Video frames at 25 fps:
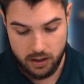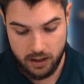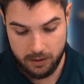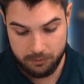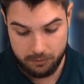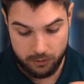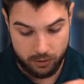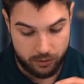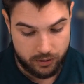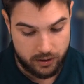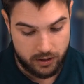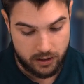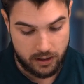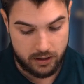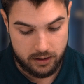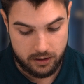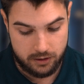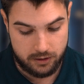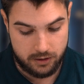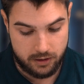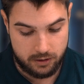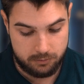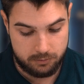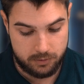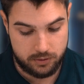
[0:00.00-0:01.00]
I'm looking at the
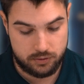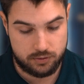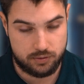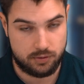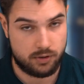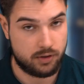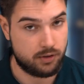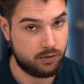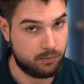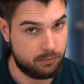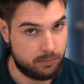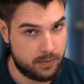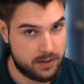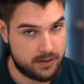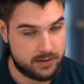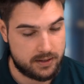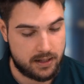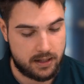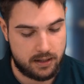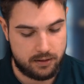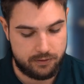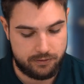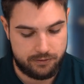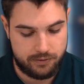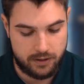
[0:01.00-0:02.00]
numbers so I don't miss
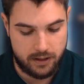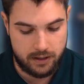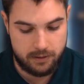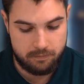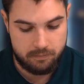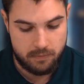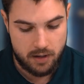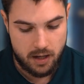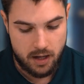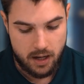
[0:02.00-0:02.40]
anything